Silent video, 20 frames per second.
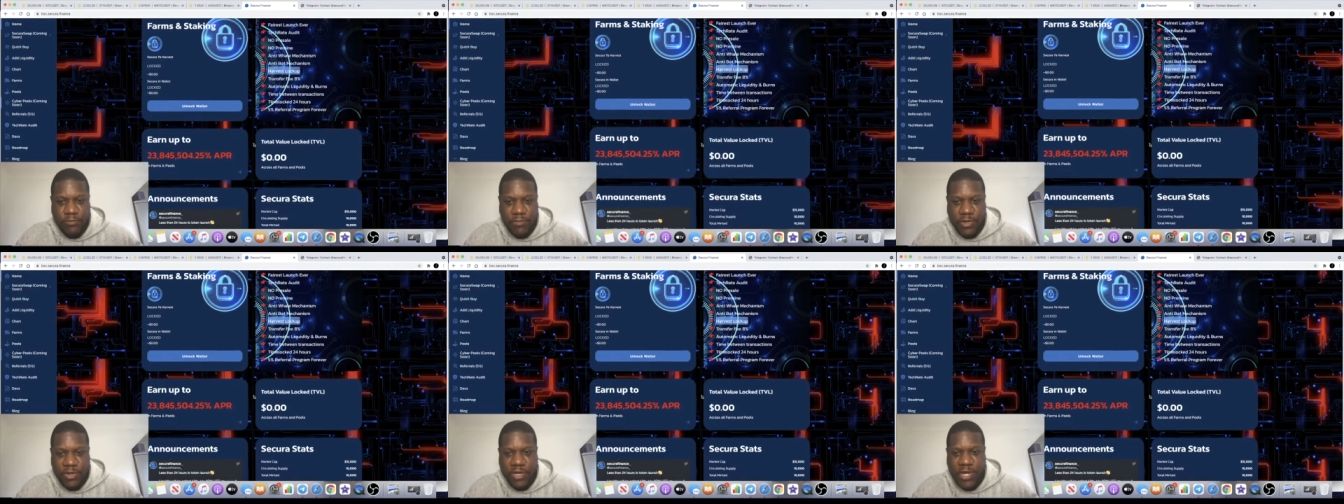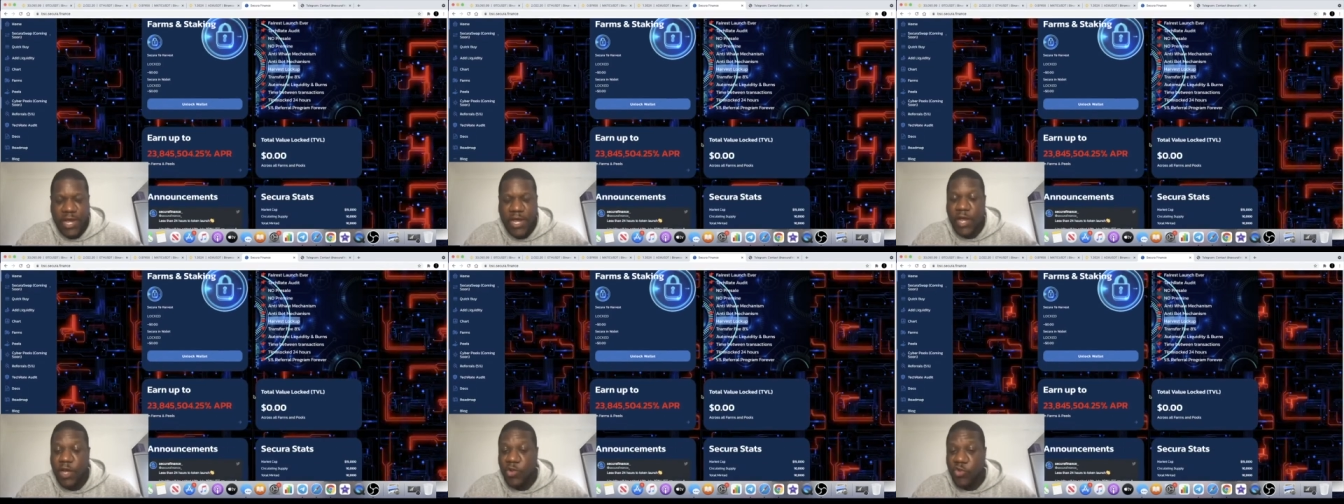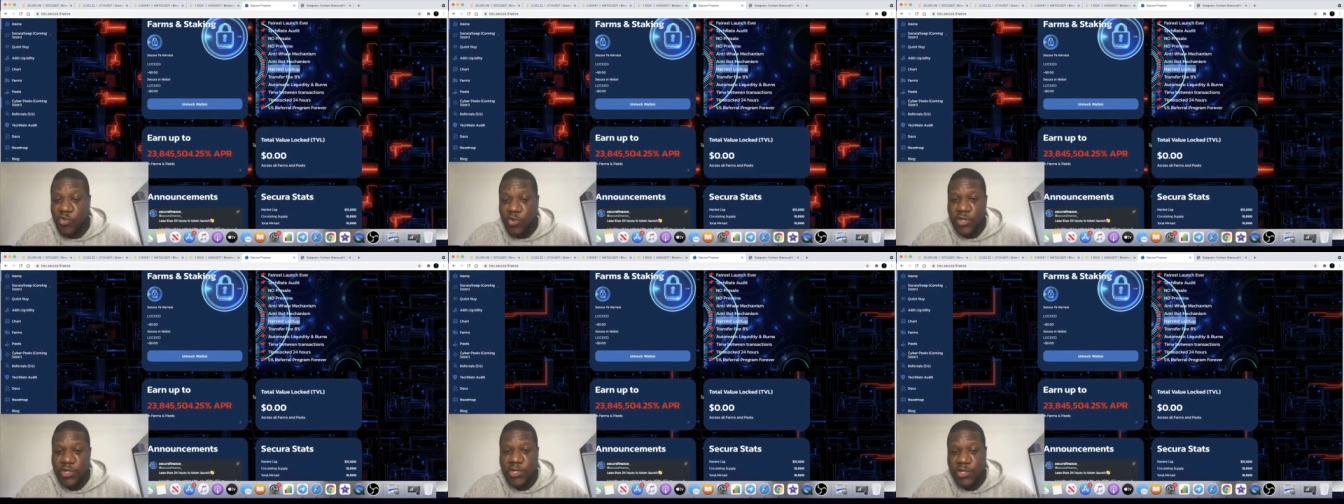Okay,
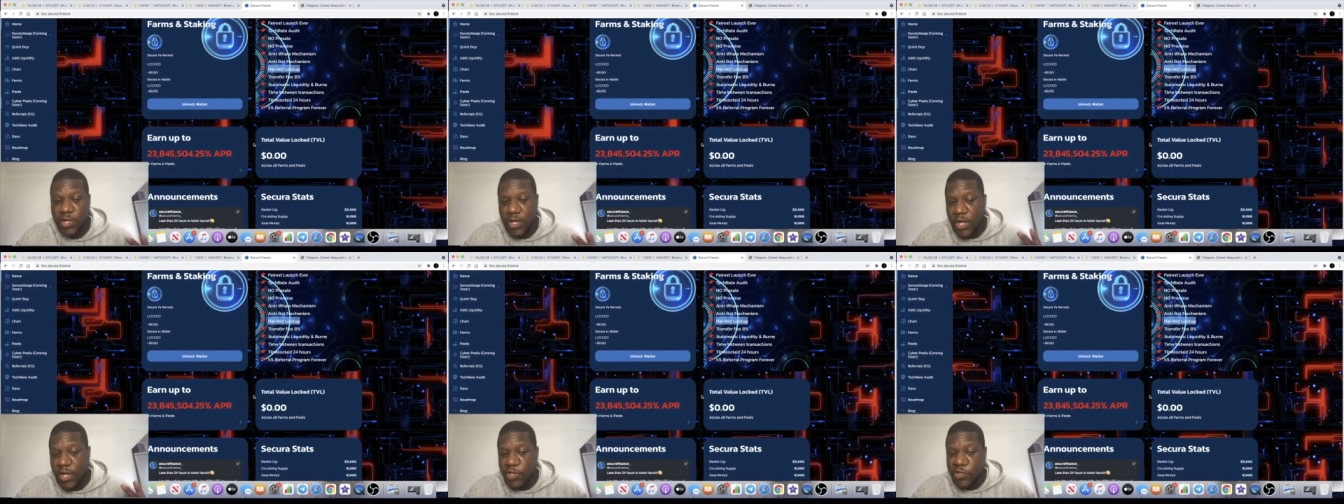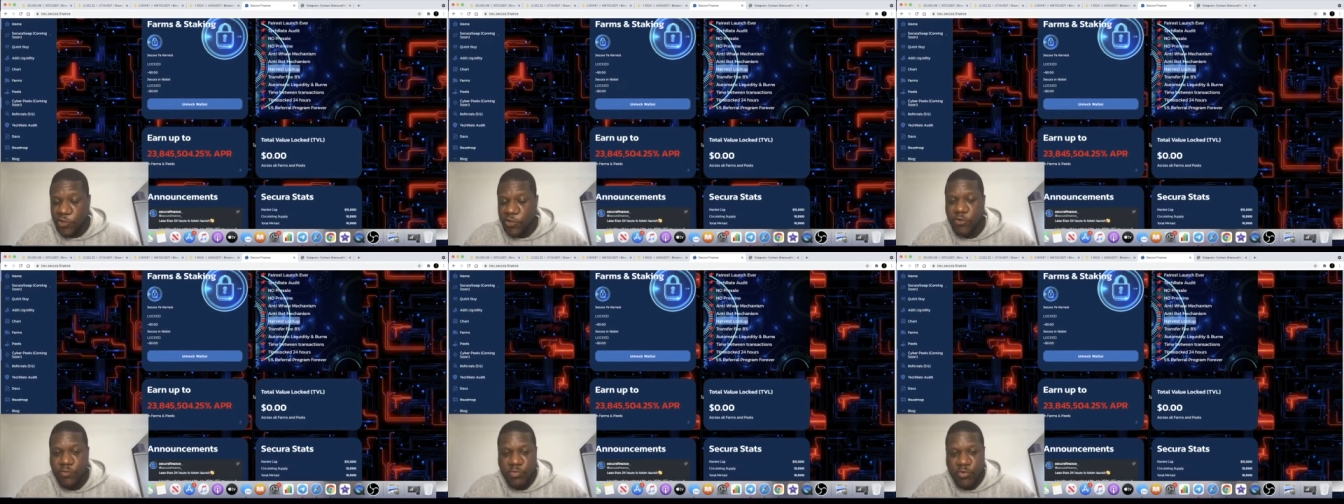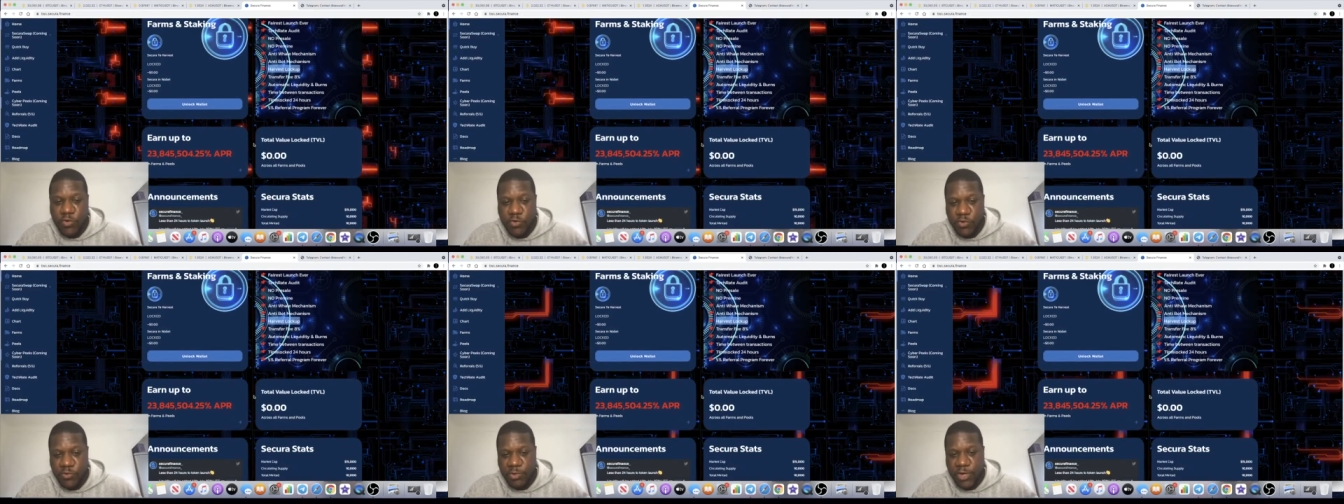across two
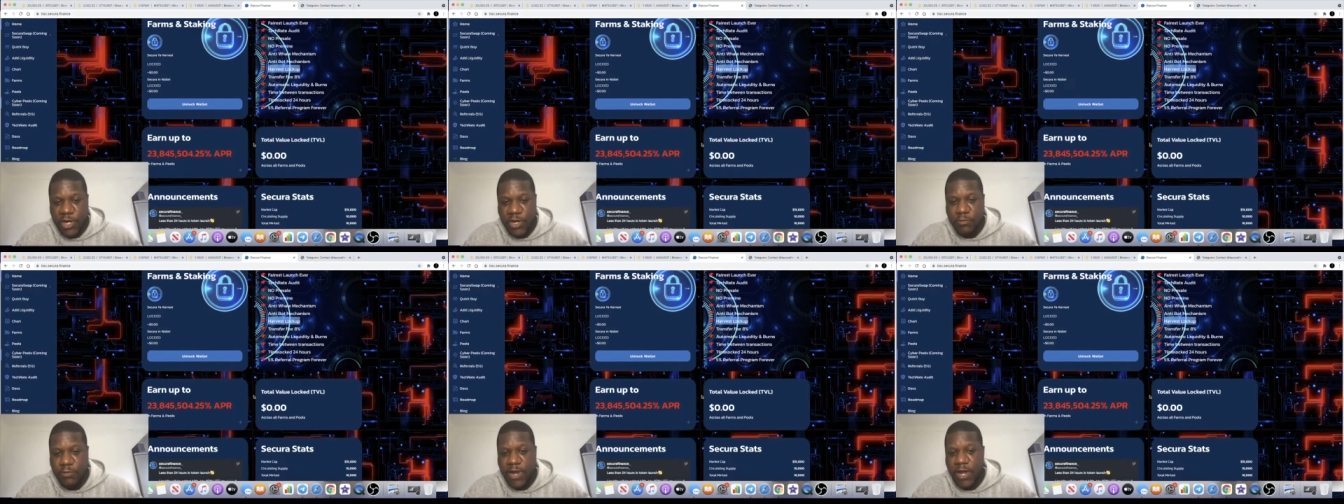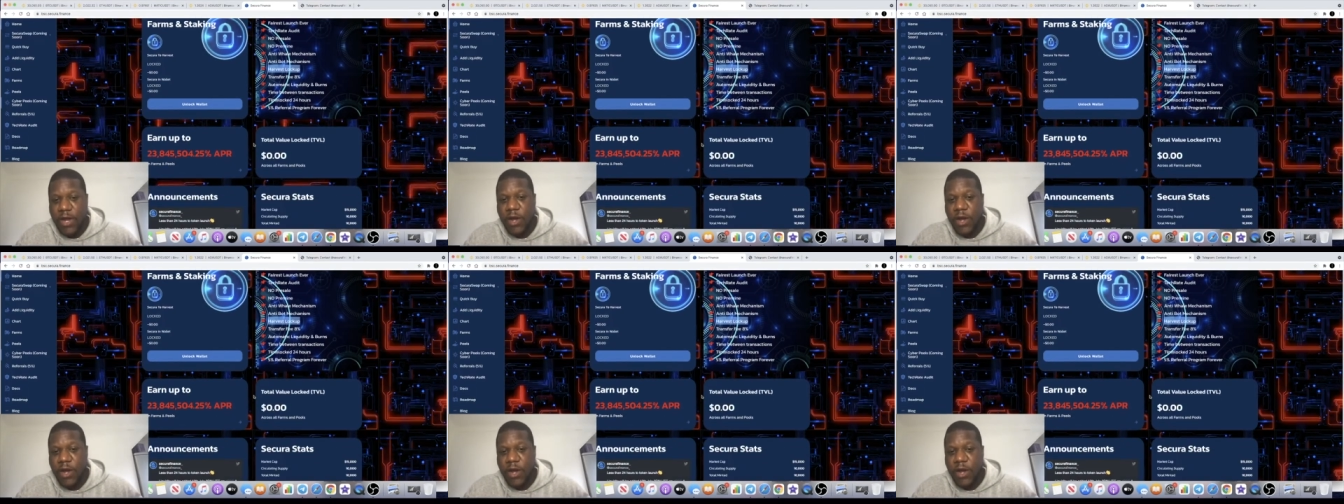pools, by the way.